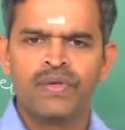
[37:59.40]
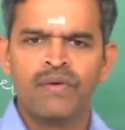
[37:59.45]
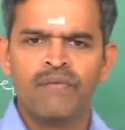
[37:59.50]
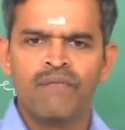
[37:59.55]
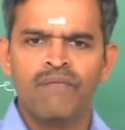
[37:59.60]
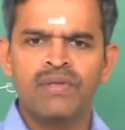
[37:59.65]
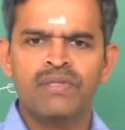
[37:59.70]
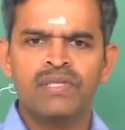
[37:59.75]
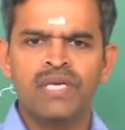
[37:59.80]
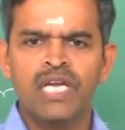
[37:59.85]

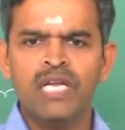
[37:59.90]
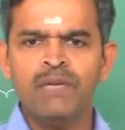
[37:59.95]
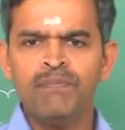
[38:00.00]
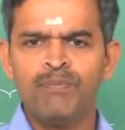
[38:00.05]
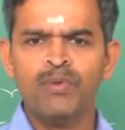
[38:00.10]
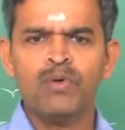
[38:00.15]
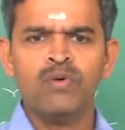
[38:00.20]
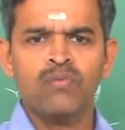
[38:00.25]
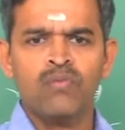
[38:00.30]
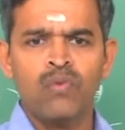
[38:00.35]
when the
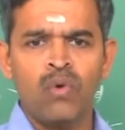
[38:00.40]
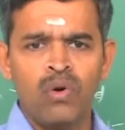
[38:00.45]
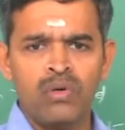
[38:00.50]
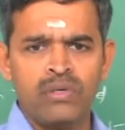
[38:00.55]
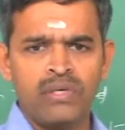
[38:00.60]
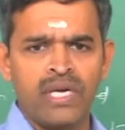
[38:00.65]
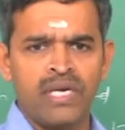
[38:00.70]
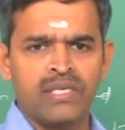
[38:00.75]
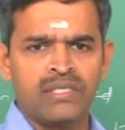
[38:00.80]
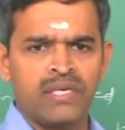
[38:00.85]
input
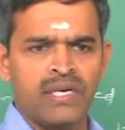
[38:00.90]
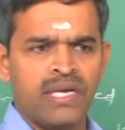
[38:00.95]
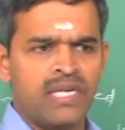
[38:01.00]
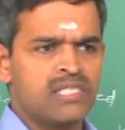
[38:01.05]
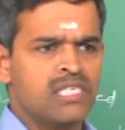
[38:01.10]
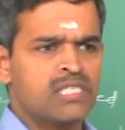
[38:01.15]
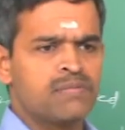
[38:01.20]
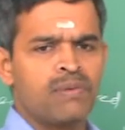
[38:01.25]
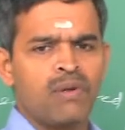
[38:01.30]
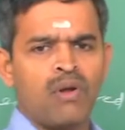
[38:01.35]
voltage
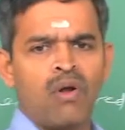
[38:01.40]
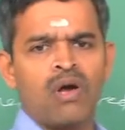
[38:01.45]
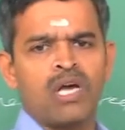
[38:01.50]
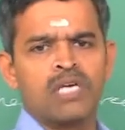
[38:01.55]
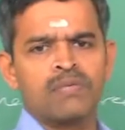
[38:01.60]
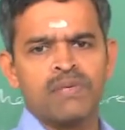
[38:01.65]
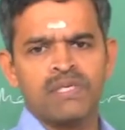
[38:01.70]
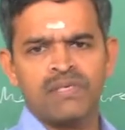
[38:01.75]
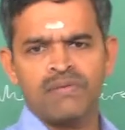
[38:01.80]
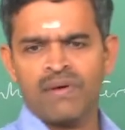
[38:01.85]
rises beyond
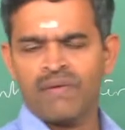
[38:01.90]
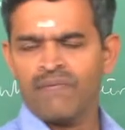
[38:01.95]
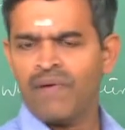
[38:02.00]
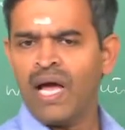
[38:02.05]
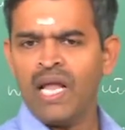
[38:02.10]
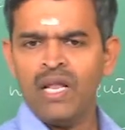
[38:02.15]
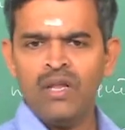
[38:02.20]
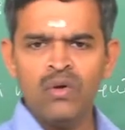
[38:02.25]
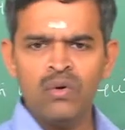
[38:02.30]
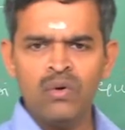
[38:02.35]
a specific
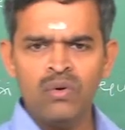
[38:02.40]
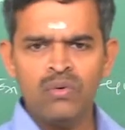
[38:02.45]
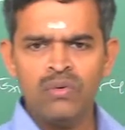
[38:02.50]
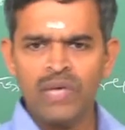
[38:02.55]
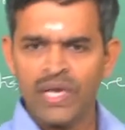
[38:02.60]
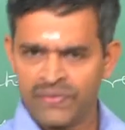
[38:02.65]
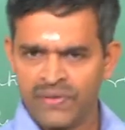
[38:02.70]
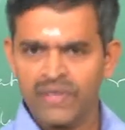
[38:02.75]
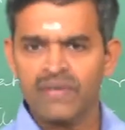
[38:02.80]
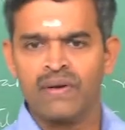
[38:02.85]
value,
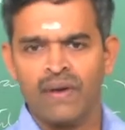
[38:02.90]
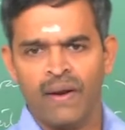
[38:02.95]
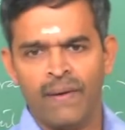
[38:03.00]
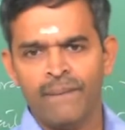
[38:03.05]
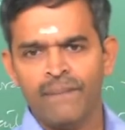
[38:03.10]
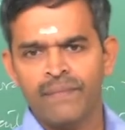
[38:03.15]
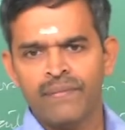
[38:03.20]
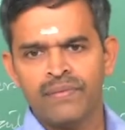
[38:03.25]
etc.